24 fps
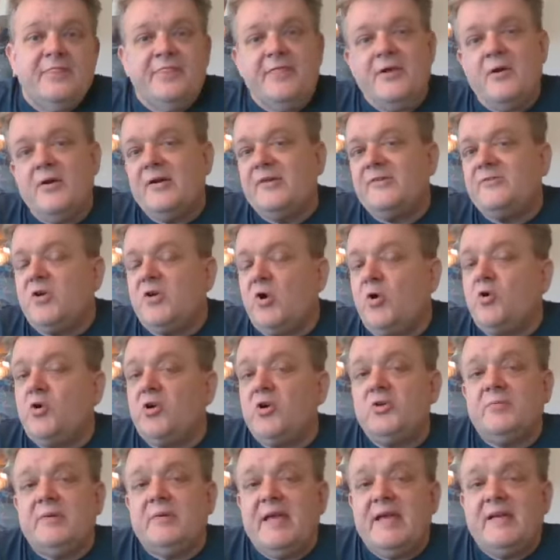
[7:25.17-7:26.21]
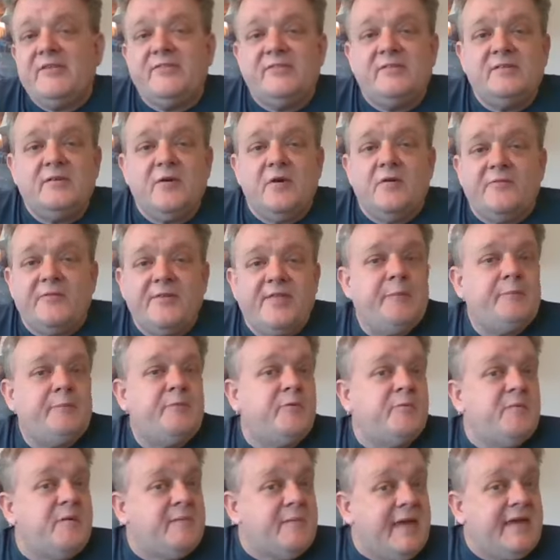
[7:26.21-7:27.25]
There is no good reason for
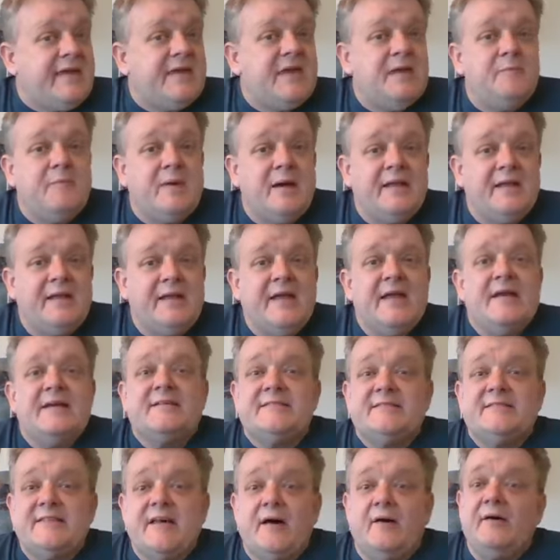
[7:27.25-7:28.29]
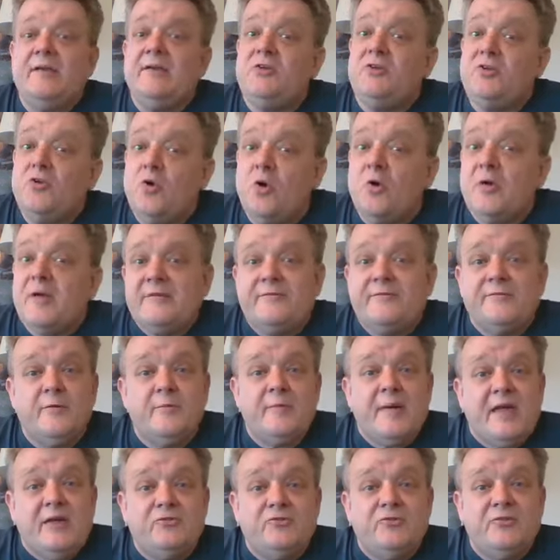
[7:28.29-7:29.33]
them to be making money selling your
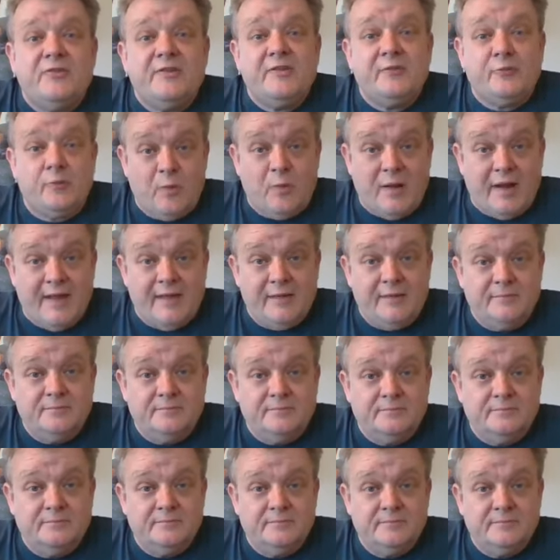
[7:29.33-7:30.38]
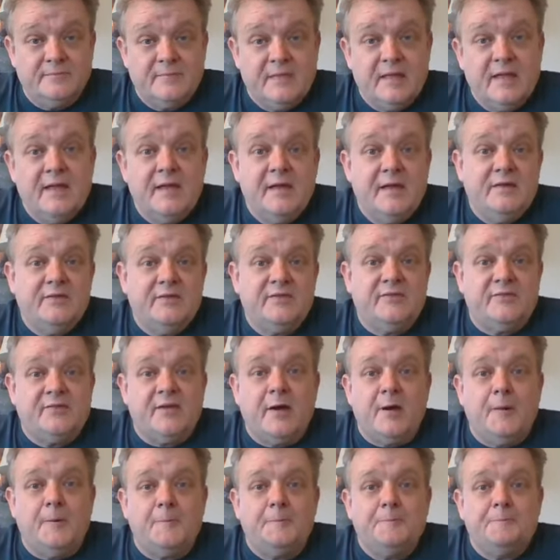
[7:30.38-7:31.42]
information this way.
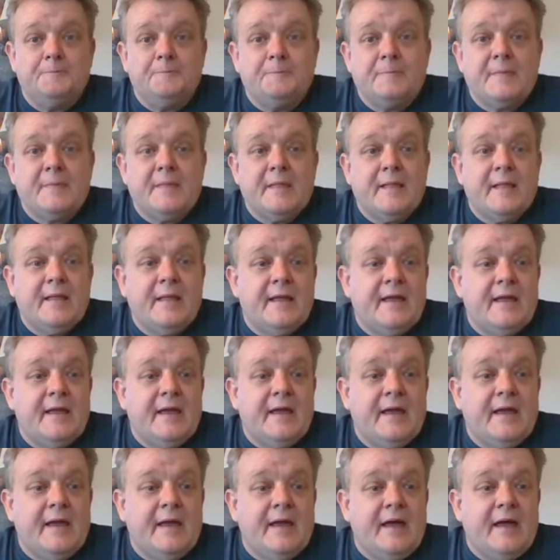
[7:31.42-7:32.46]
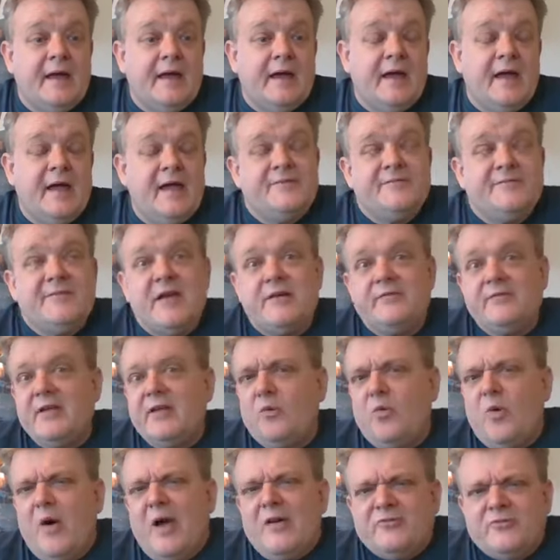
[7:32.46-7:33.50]
So if you have
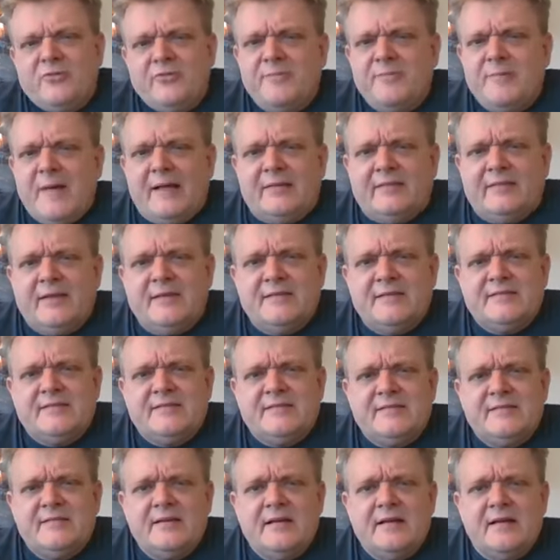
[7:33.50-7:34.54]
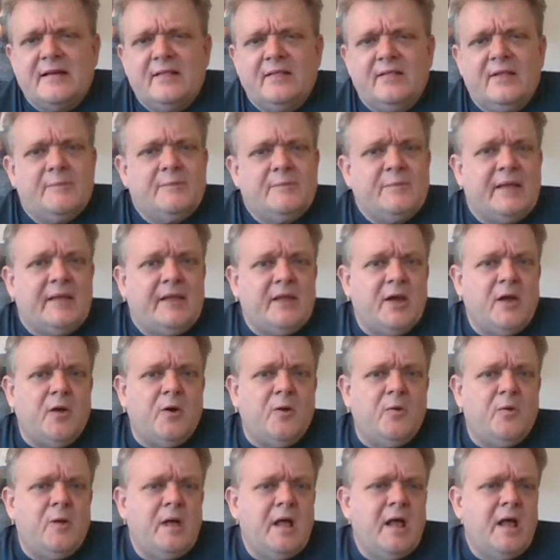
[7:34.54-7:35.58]
any questions about this, let me
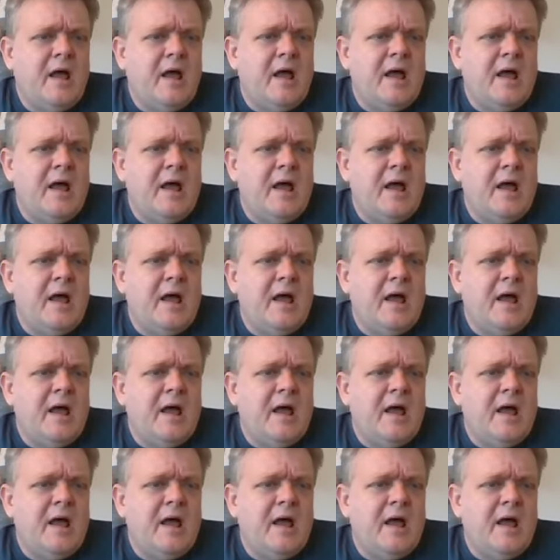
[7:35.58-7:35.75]
know.